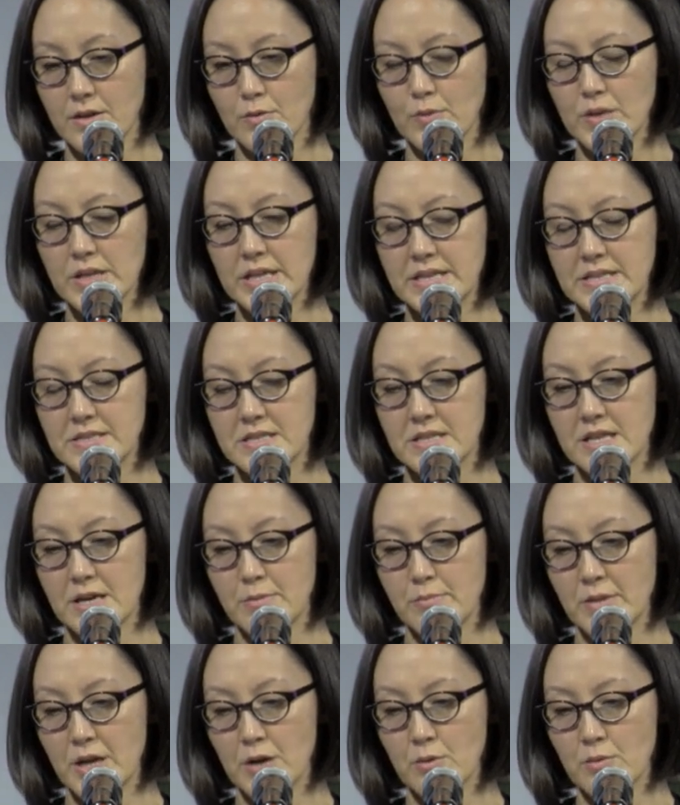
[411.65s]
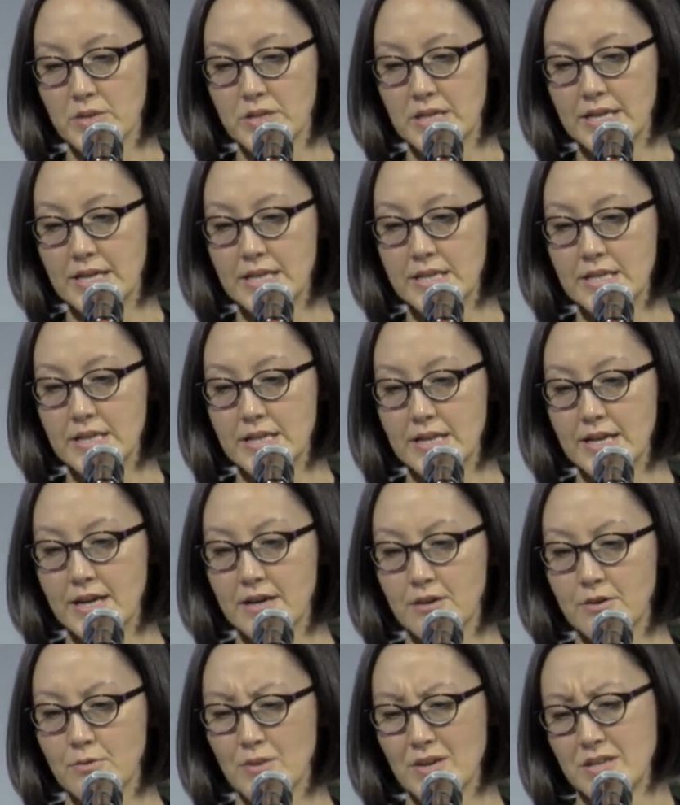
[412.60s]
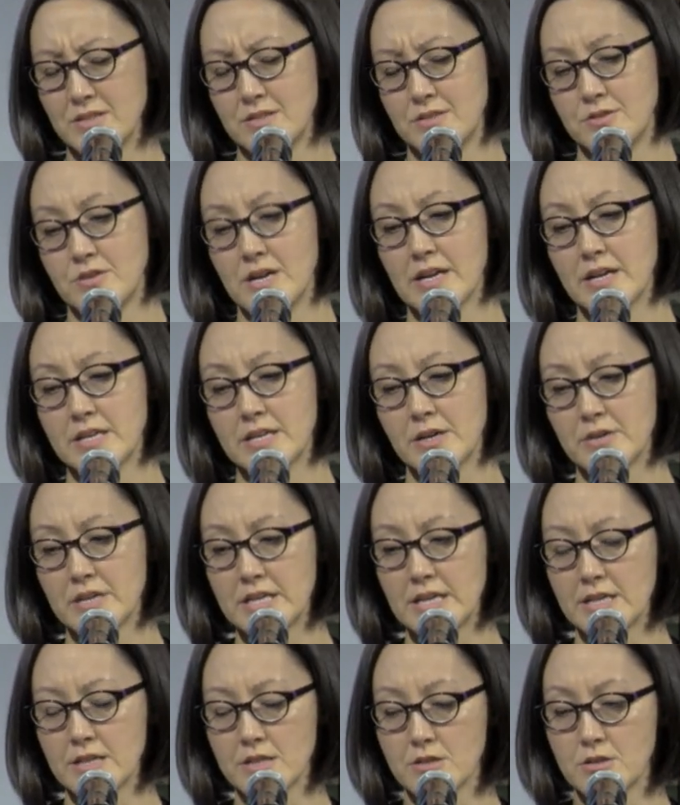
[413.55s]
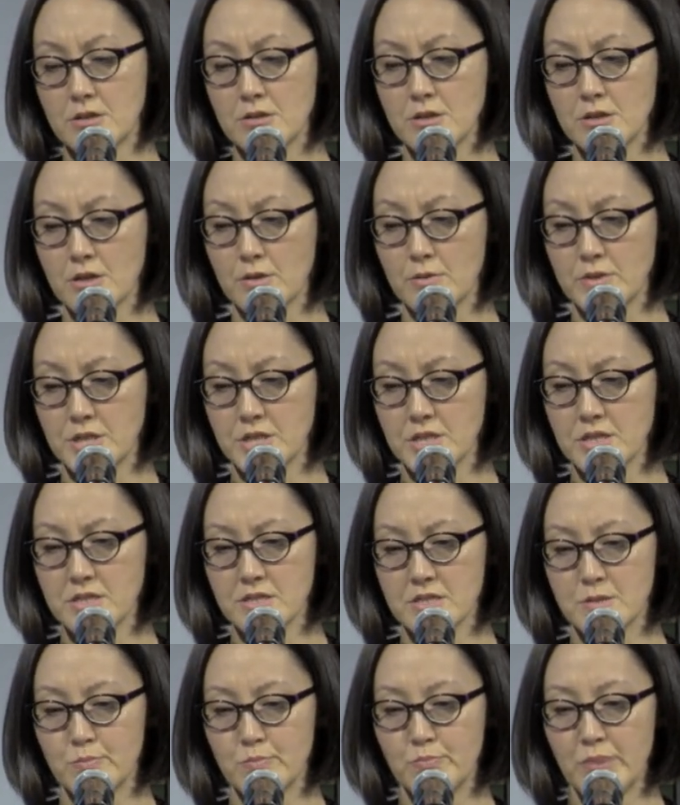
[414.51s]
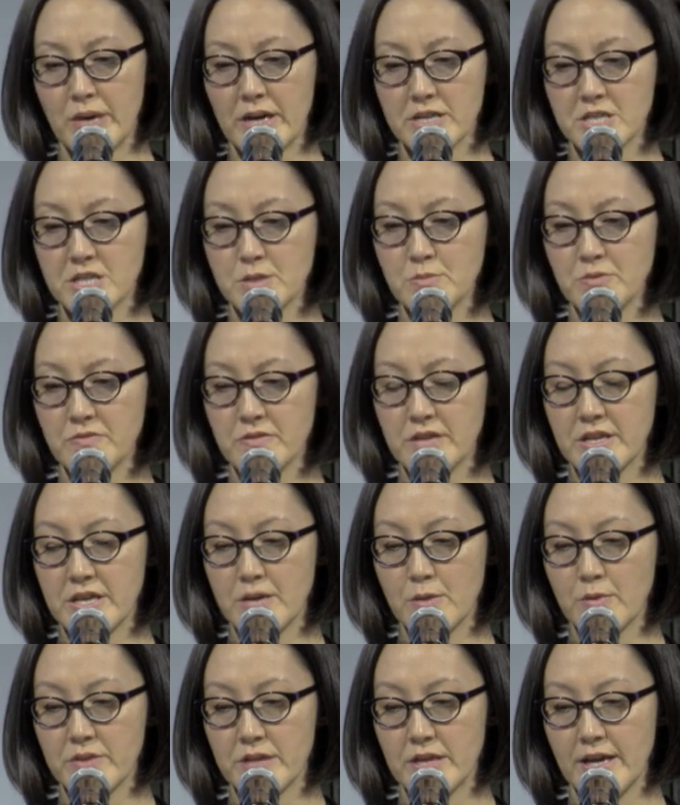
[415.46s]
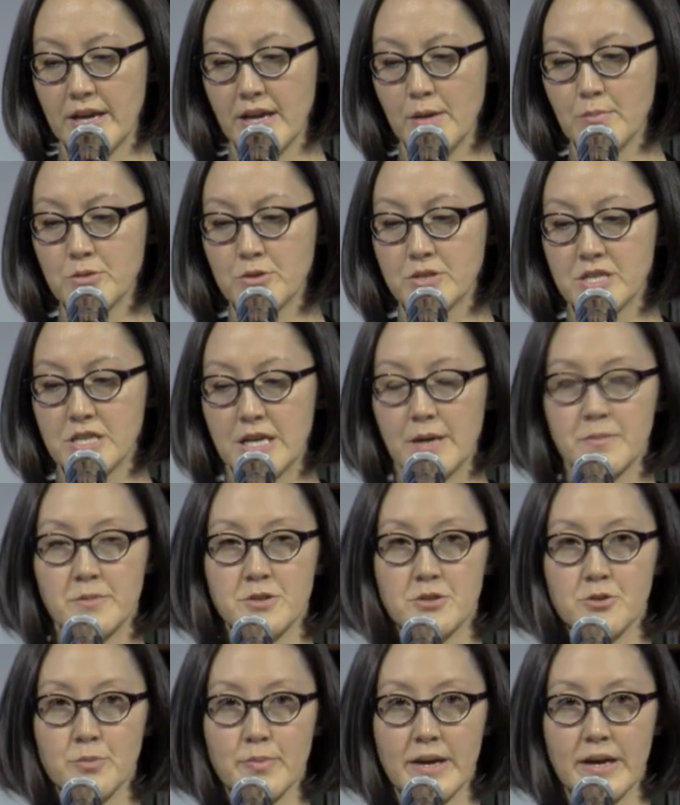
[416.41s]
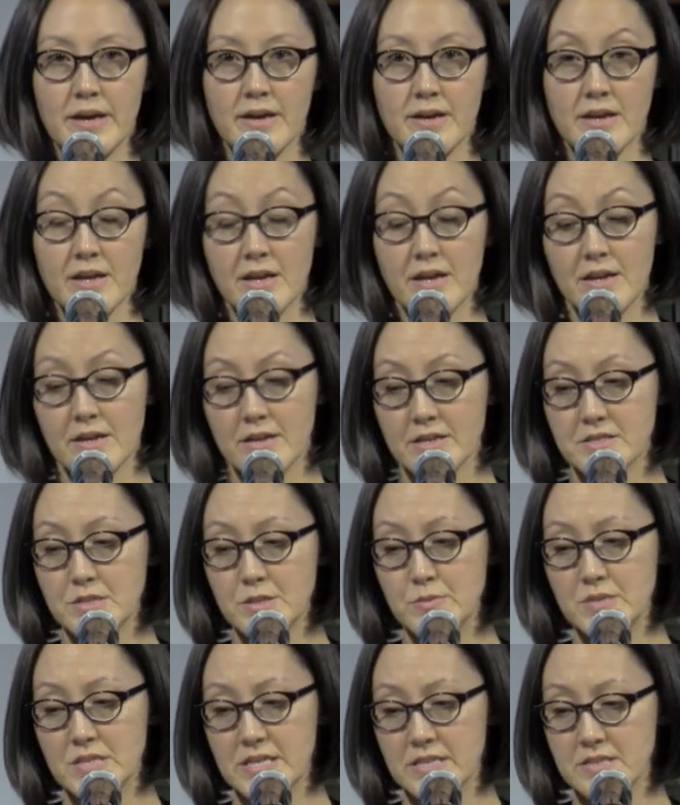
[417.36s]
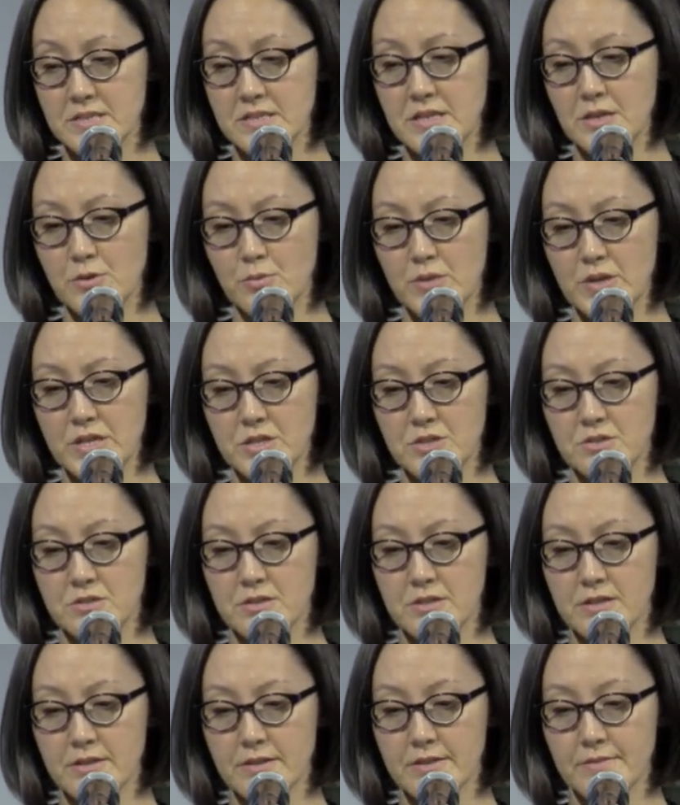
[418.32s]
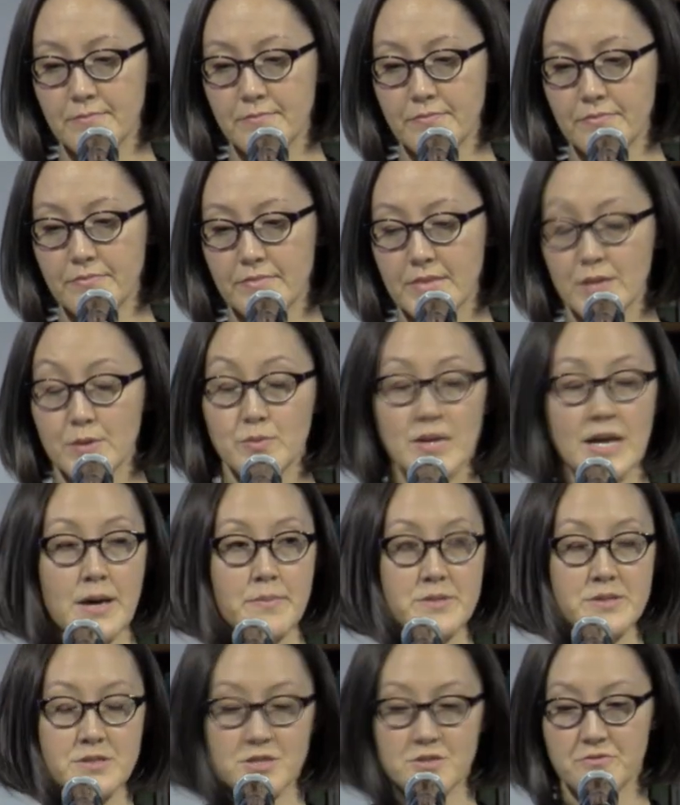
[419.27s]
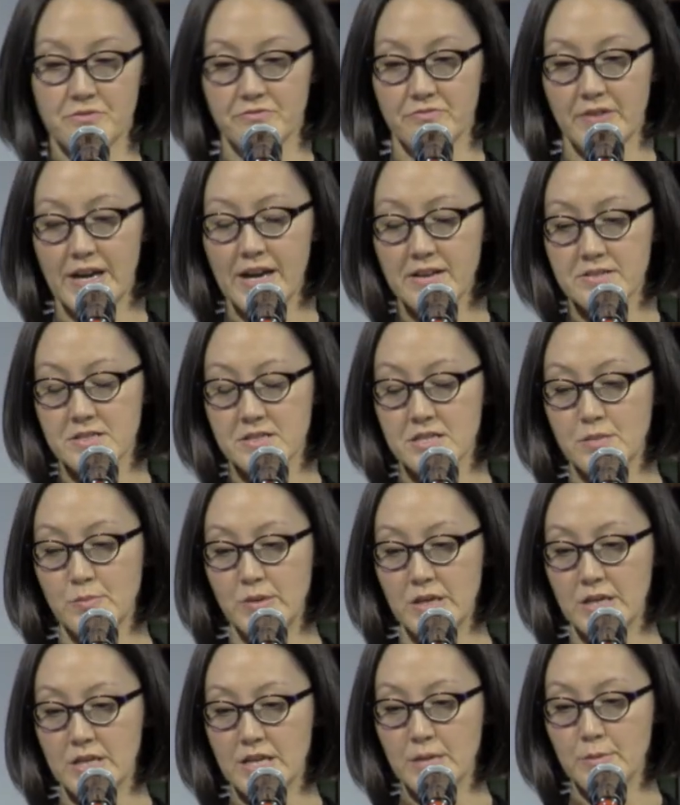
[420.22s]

Realizing that made her want to end it now. Why drag it out any longer when she could just bash him over the head with the hammer she kept in her bag as he was exiting the restaurant? It would happen so fast he'd be